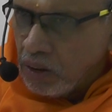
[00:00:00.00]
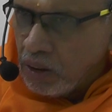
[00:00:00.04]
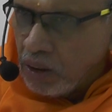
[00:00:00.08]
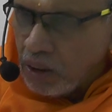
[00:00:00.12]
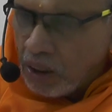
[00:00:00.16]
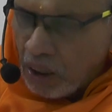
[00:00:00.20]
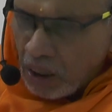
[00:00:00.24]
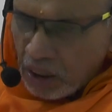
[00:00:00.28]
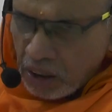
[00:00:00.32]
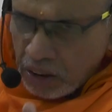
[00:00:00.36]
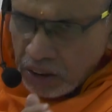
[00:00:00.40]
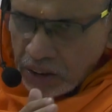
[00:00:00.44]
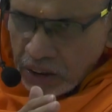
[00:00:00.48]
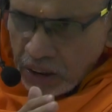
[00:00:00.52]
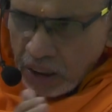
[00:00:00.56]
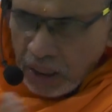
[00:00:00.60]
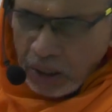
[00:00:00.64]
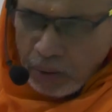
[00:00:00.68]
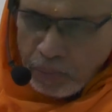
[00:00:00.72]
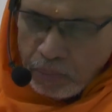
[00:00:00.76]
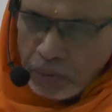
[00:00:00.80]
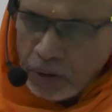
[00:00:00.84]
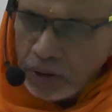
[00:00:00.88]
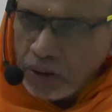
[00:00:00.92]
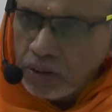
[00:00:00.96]
Knowledge
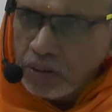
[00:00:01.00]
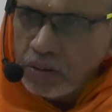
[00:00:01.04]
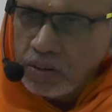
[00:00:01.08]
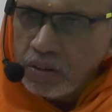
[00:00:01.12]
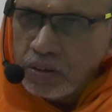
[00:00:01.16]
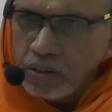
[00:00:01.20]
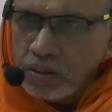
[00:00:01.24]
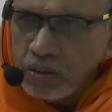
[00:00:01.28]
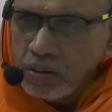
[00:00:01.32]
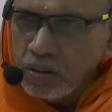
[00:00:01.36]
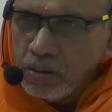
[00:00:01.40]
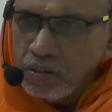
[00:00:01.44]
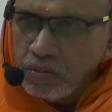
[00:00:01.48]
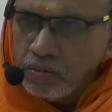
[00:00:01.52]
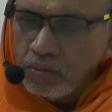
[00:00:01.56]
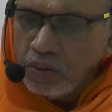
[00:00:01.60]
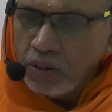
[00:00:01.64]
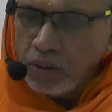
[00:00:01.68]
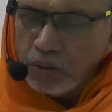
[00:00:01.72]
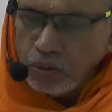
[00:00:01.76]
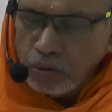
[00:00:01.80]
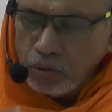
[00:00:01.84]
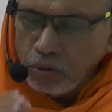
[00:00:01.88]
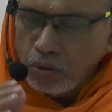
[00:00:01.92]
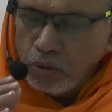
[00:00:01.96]
happens.
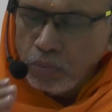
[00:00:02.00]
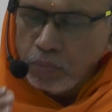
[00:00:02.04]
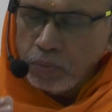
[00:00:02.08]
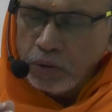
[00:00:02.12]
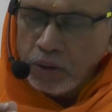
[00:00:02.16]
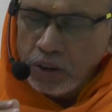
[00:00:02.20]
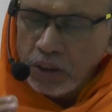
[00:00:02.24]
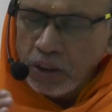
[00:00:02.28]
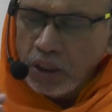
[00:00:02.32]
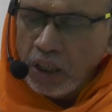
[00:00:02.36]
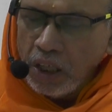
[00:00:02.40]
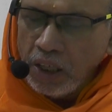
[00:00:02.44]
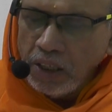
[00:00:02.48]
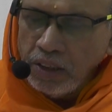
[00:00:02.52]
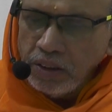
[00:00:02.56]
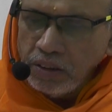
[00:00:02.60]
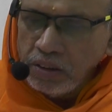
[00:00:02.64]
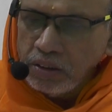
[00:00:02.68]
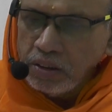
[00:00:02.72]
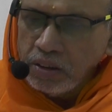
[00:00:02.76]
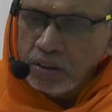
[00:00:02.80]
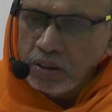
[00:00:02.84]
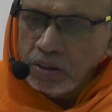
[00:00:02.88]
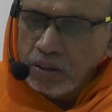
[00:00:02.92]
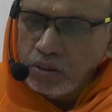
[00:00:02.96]
When you open the
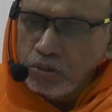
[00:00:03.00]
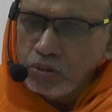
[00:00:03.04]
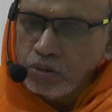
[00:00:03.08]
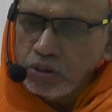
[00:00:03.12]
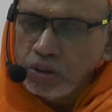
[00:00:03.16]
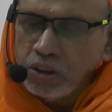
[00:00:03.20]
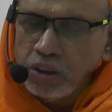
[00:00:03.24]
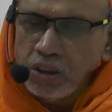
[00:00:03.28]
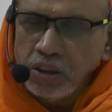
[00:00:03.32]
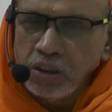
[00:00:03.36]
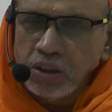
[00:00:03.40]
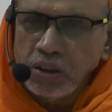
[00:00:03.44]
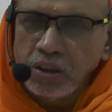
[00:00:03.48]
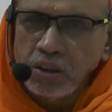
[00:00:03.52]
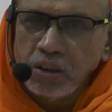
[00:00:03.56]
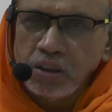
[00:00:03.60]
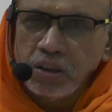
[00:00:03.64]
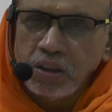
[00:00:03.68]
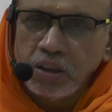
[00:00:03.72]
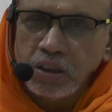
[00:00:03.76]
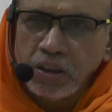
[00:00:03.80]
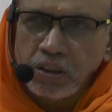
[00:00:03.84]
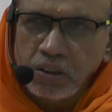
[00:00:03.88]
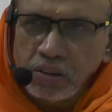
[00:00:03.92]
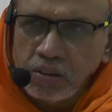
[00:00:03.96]
eyes, you see
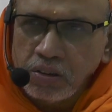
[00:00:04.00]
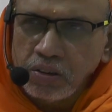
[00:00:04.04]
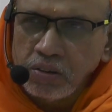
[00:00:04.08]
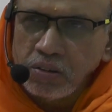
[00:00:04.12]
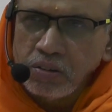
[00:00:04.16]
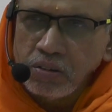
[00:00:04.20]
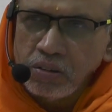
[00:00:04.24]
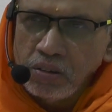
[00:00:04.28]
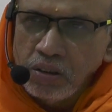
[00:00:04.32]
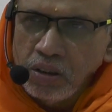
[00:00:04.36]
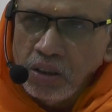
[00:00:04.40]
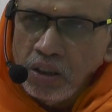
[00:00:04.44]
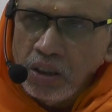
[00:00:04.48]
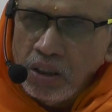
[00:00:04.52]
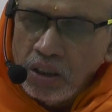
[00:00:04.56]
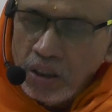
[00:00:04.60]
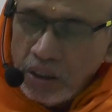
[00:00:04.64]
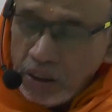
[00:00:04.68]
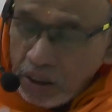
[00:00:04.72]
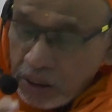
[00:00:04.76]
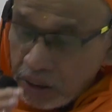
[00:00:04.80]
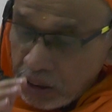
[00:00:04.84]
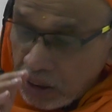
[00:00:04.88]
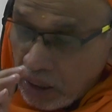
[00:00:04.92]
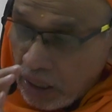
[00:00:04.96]
things.
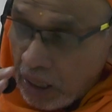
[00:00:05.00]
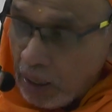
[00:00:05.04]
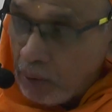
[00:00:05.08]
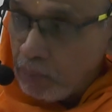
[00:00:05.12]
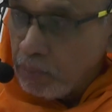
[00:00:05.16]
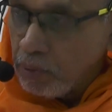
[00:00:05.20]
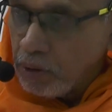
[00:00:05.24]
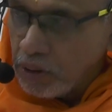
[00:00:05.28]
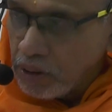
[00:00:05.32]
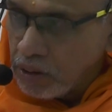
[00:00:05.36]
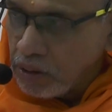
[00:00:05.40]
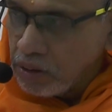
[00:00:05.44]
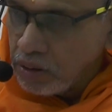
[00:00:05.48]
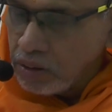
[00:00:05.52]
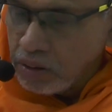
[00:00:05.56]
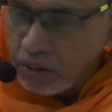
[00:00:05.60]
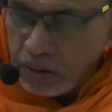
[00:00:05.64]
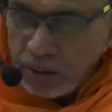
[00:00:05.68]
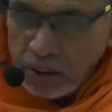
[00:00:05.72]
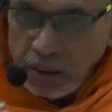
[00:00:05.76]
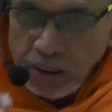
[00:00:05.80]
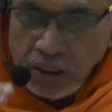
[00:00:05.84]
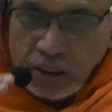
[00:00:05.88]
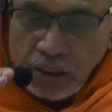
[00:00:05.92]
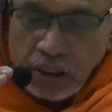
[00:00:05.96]
It happens.
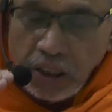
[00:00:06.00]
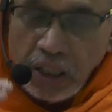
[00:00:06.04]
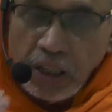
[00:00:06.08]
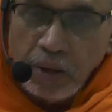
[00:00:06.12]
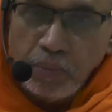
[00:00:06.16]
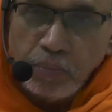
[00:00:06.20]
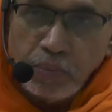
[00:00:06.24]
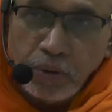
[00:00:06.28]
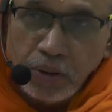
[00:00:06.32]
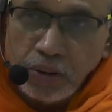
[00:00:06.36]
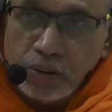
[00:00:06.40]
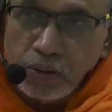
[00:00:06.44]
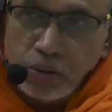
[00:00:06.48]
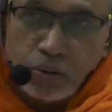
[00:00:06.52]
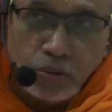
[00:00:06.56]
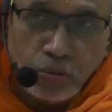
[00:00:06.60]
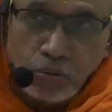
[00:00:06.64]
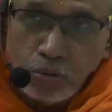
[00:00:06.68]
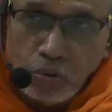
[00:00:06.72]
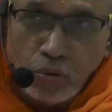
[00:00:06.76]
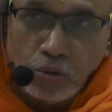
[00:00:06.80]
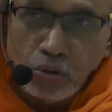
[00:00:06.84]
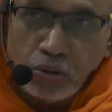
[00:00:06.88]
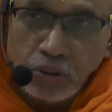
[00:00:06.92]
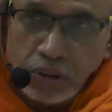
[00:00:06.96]
Seeing happens. You
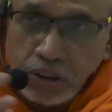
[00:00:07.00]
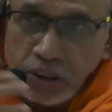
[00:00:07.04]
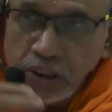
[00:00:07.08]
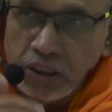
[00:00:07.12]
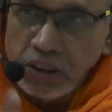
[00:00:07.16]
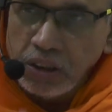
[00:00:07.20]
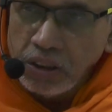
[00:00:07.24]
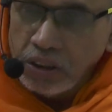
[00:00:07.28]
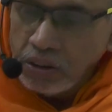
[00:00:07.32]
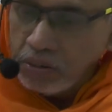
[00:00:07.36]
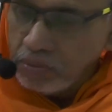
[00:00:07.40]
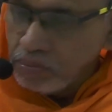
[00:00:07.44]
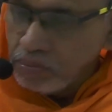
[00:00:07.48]
don't see.